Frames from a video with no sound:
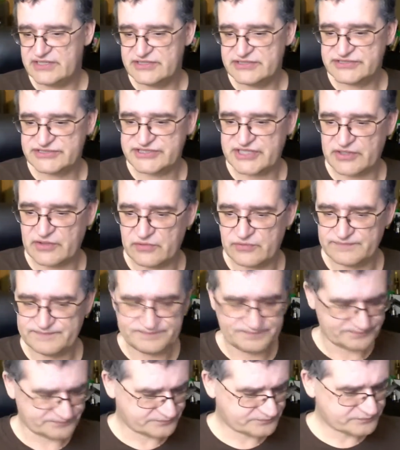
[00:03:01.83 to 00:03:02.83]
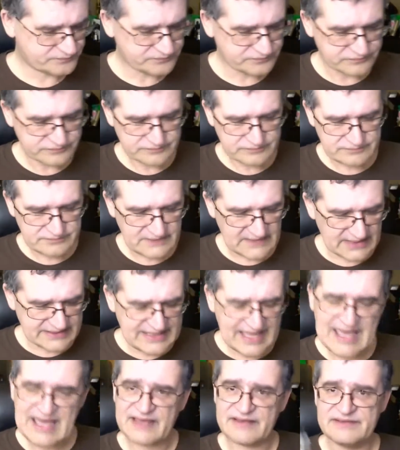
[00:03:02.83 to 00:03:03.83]
So,
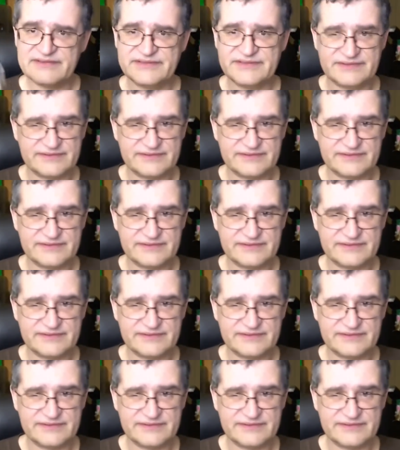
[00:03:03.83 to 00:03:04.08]
yeah,